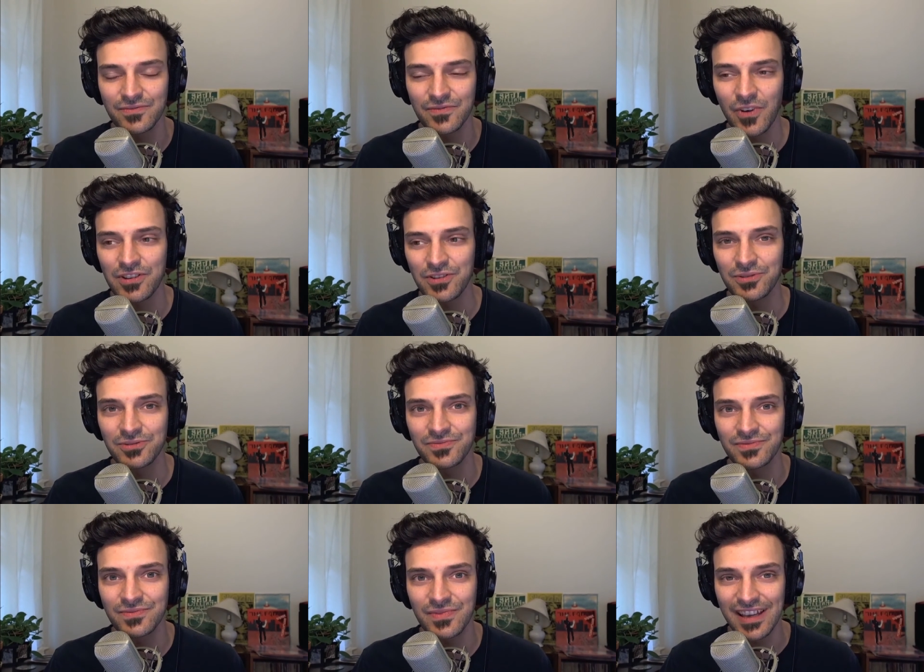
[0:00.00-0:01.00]
partial
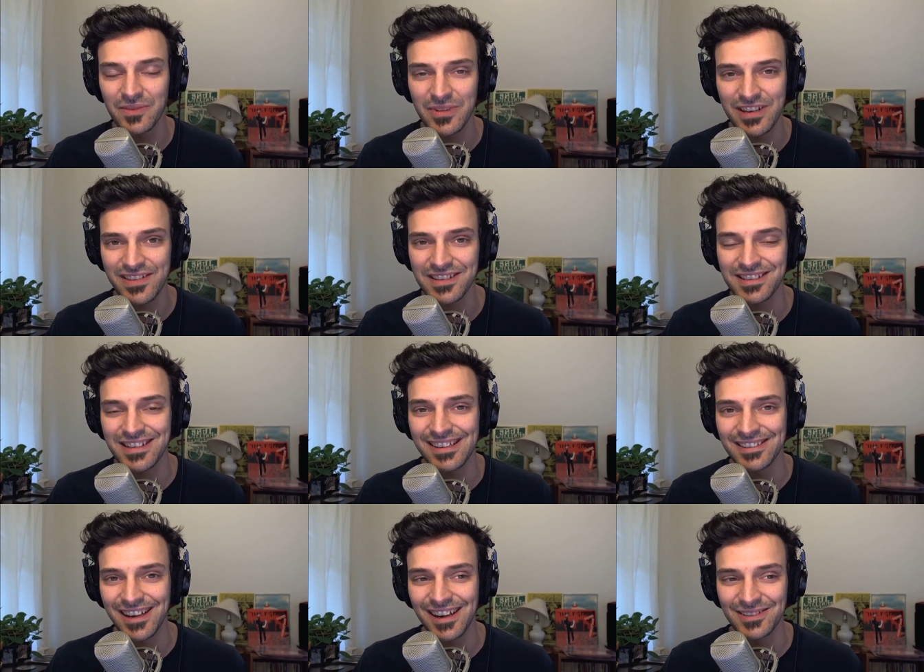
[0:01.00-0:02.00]
enemy of the
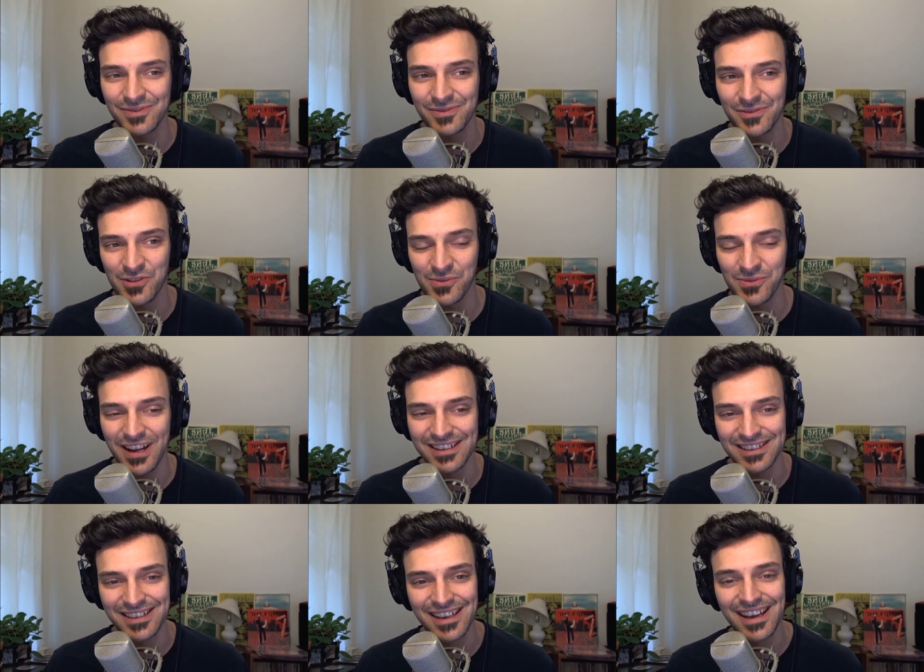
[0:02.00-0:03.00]
state kind of
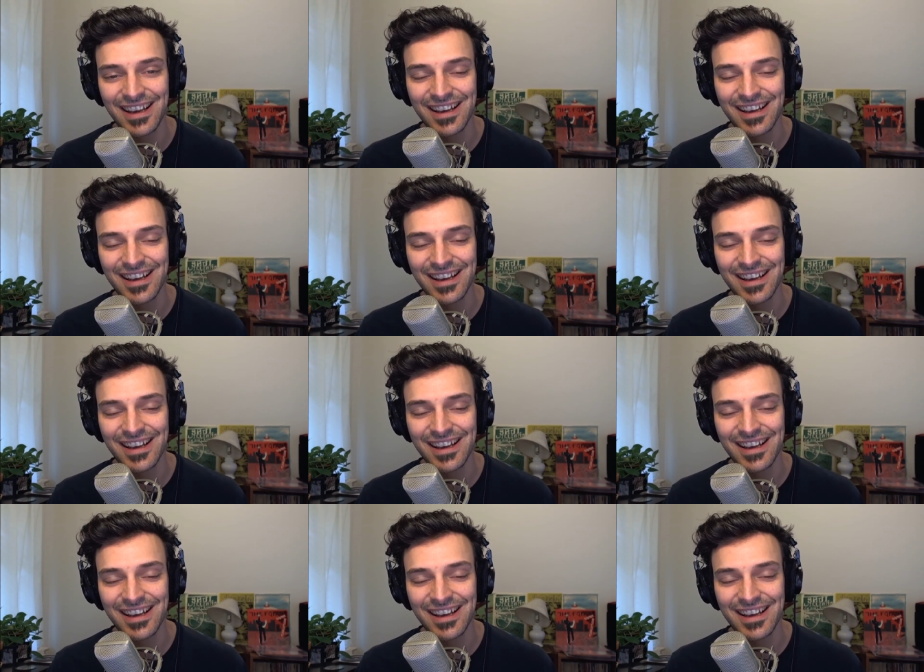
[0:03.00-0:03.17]
charade.